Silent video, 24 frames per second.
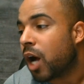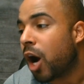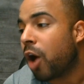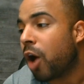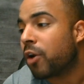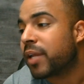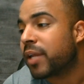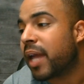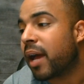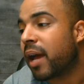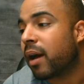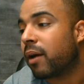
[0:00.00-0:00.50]

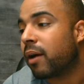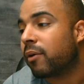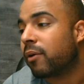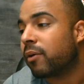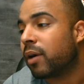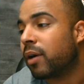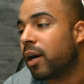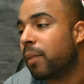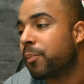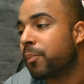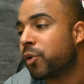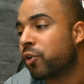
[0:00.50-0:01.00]

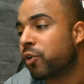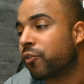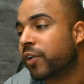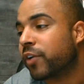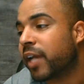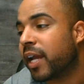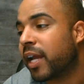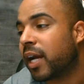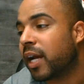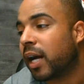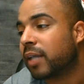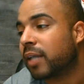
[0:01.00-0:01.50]
yeah, Beautiful
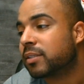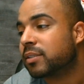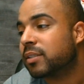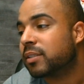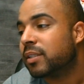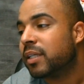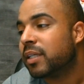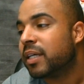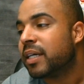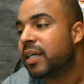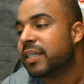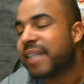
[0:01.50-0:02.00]
Chaos.
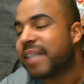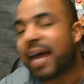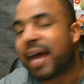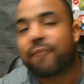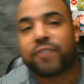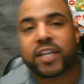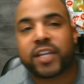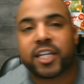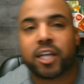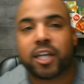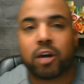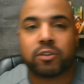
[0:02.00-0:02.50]
That
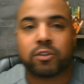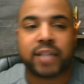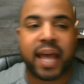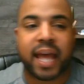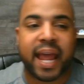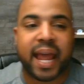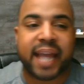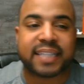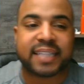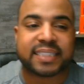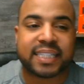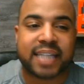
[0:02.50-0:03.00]
video, that
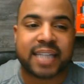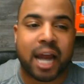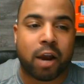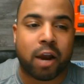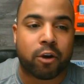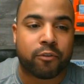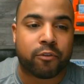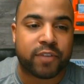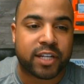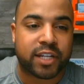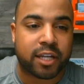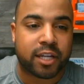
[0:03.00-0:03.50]

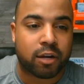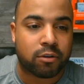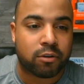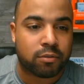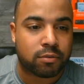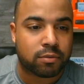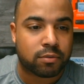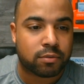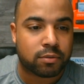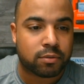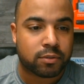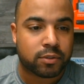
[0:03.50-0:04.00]
18-hour video,
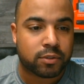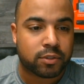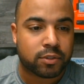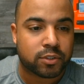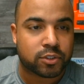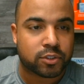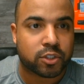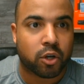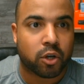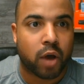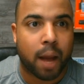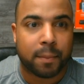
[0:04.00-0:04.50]

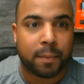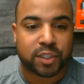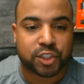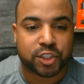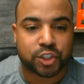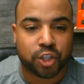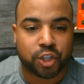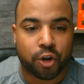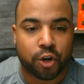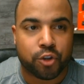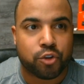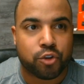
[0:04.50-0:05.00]
so I'm gonna
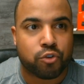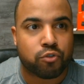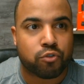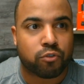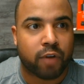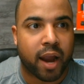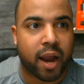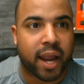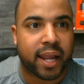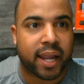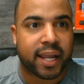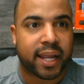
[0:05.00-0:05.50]
show you
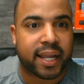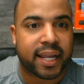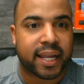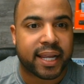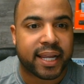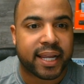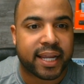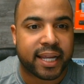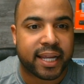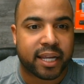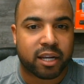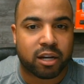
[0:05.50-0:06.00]
right
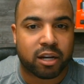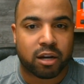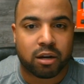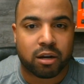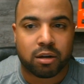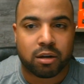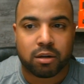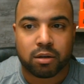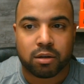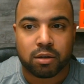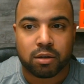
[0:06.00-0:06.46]
here.